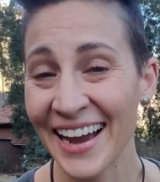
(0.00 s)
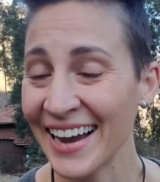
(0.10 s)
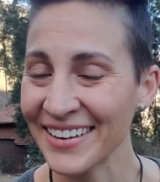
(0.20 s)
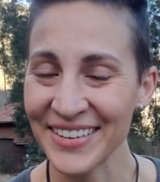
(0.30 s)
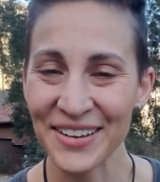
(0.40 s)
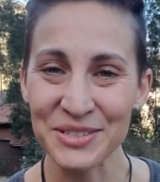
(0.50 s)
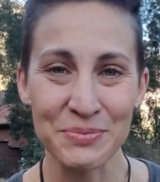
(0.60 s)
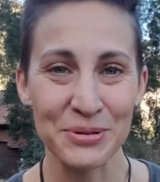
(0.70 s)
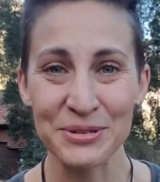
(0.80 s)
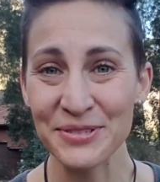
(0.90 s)
I don't have to
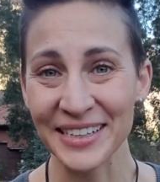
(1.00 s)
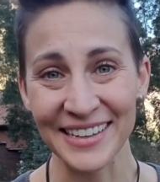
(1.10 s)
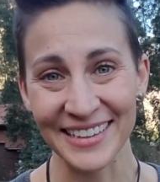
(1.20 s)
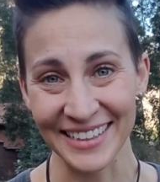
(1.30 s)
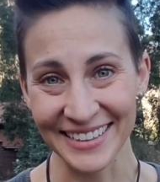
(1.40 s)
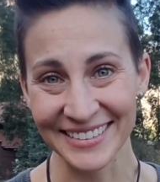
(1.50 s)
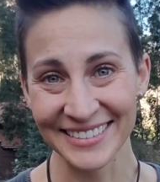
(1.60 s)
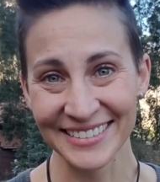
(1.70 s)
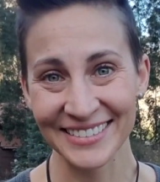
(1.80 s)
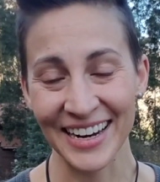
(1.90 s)
prove anything,
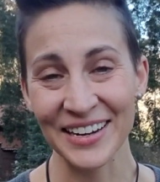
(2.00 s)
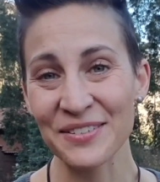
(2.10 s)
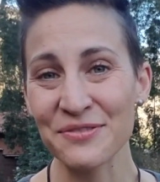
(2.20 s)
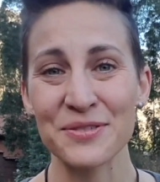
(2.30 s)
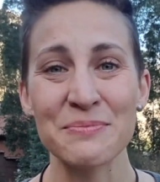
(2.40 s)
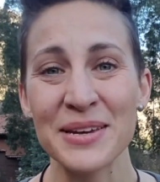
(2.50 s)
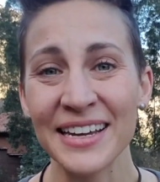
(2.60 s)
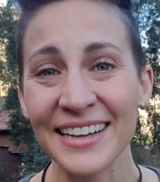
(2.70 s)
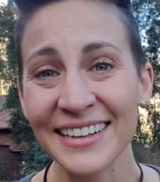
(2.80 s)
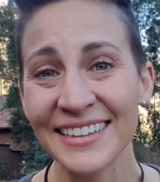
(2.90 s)
right? For
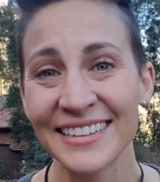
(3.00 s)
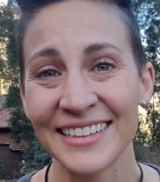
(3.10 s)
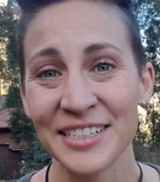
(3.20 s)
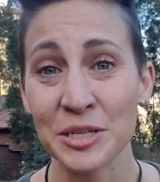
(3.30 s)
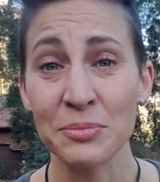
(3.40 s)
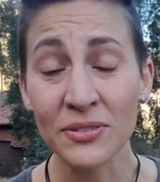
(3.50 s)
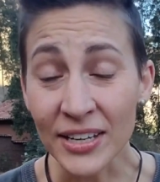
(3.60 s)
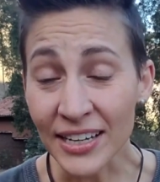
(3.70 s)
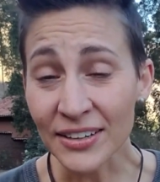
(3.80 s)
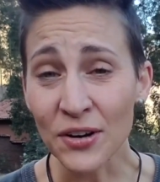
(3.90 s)
me to
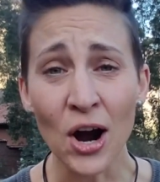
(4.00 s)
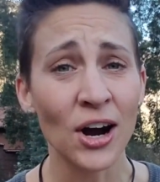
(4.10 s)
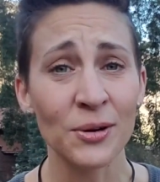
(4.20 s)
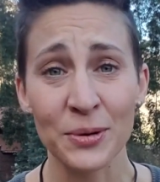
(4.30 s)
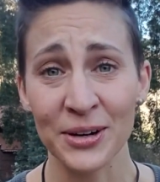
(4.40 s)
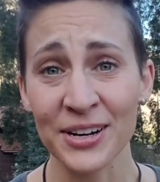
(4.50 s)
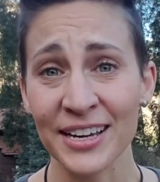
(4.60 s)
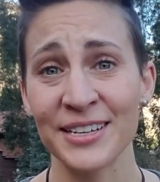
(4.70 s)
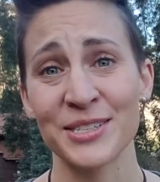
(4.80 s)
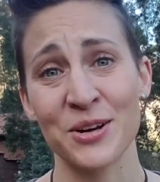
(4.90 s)
believe hard work
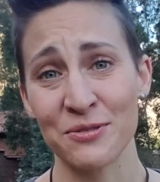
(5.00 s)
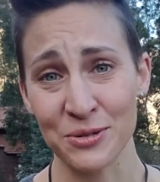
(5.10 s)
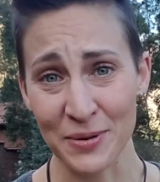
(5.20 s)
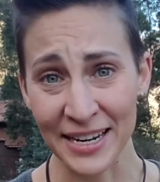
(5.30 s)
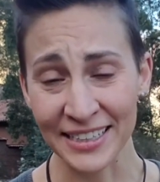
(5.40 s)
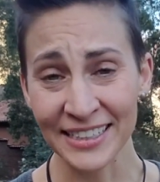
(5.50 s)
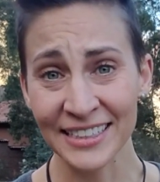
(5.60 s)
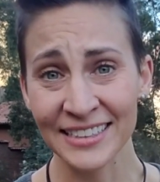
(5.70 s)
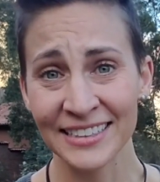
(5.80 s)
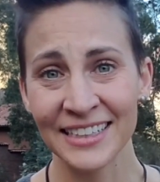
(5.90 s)
is
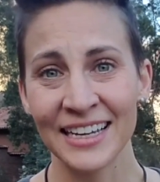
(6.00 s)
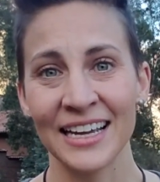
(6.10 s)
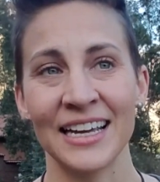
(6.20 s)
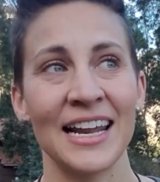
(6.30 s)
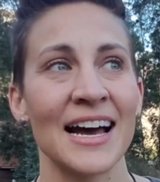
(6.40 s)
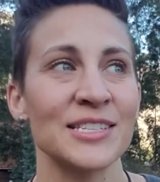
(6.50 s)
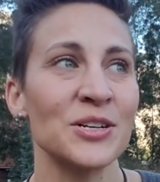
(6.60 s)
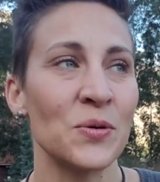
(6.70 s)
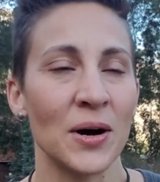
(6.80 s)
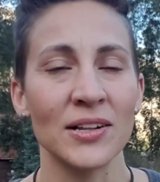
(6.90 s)
overrated, it has a
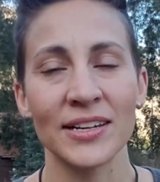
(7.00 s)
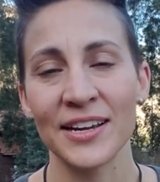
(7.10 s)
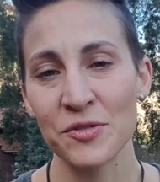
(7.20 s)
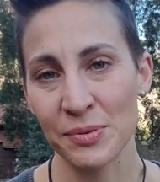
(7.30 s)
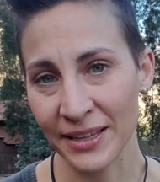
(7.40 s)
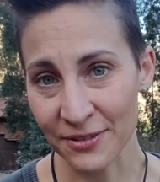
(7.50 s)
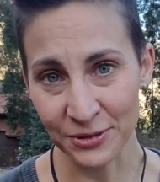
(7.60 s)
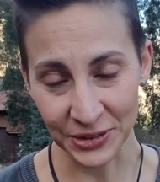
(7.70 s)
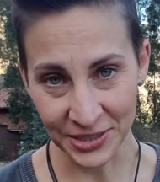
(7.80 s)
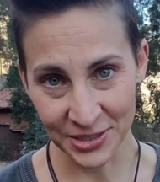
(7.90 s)
quality of
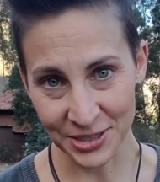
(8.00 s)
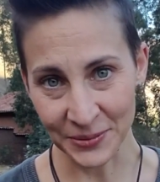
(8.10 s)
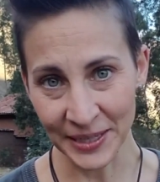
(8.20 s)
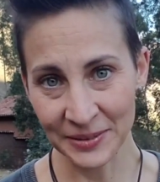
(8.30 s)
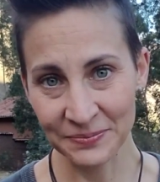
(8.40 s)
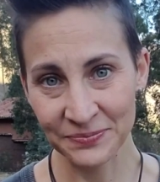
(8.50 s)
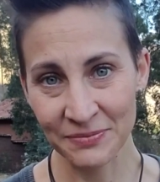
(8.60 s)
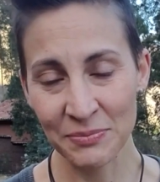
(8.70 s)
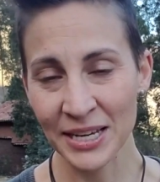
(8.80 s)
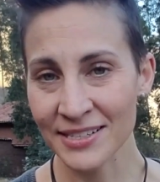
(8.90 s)
playfulness to it.
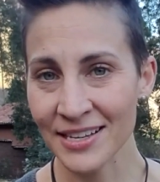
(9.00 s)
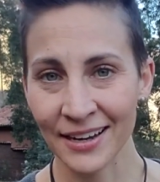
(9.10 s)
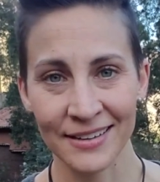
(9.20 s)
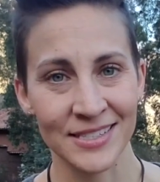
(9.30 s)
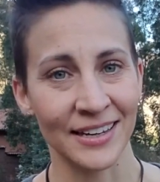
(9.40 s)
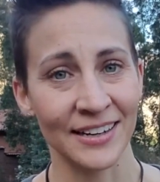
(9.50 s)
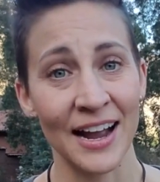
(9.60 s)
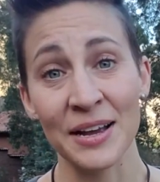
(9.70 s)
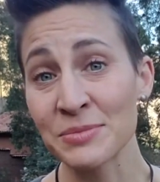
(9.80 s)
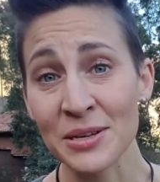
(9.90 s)
Because like I said,
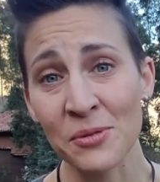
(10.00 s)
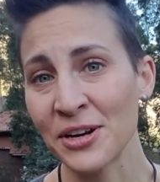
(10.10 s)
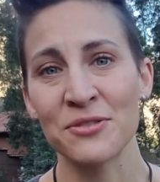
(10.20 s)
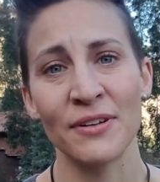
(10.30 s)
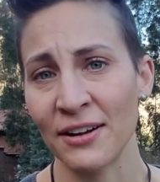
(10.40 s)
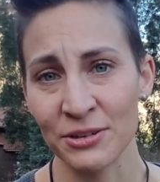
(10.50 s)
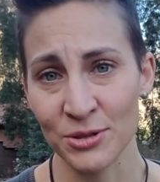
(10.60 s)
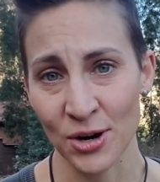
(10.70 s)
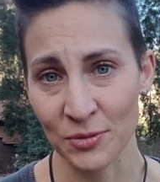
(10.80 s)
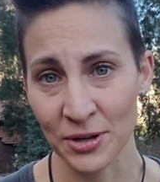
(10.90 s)
I'm someone who
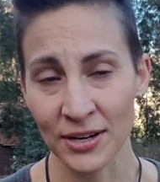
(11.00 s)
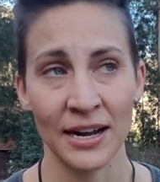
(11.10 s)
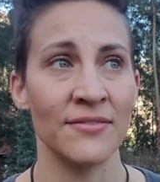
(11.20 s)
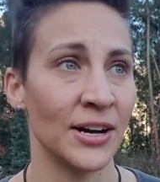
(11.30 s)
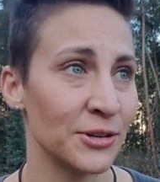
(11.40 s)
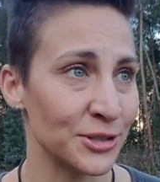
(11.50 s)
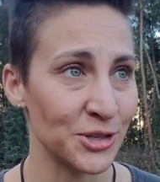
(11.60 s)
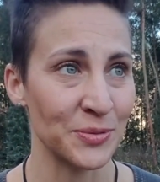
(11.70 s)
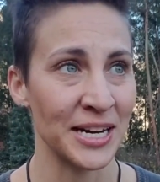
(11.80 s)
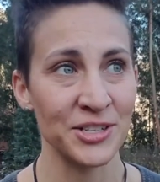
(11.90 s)
values hard work. I value
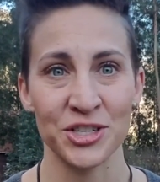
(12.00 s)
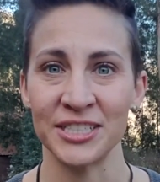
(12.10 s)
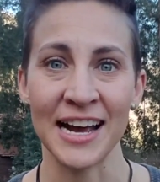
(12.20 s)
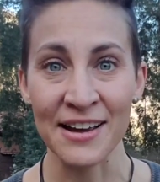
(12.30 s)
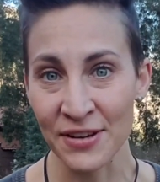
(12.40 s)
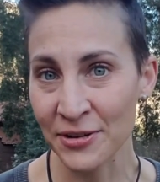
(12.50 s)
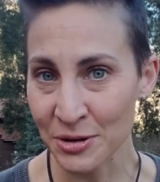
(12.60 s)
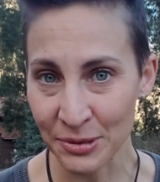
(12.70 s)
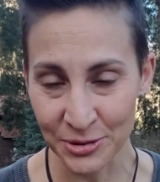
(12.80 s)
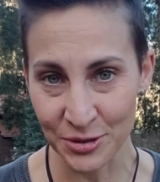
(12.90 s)
determination. I
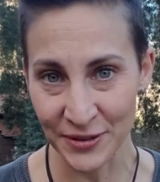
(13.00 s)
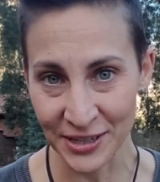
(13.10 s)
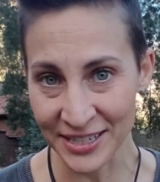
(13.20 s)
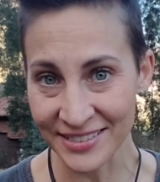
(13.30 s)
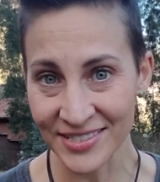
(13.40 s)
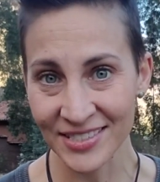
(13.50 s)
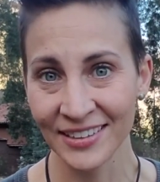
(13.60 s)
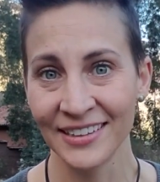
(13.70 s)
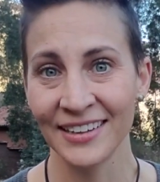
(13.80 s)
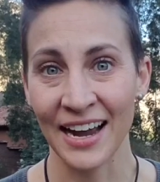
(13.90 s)
value perseverance.
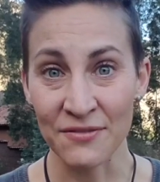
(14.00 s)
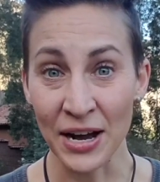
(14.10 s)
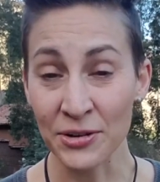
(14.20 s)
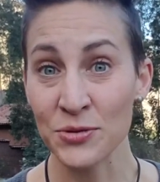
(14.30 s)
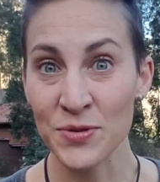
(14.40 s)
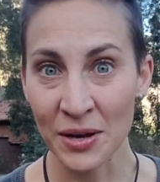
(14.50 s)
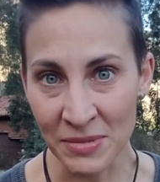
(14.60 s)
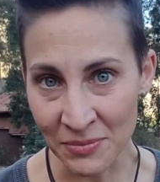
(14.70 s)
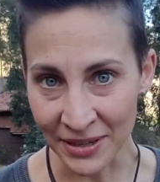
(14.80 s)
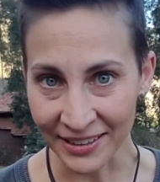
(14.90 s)
I value
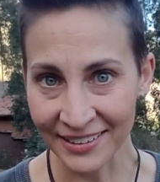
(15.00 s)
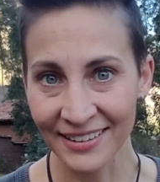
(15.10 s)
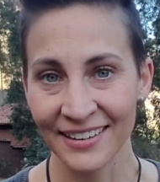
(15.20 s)
commitment.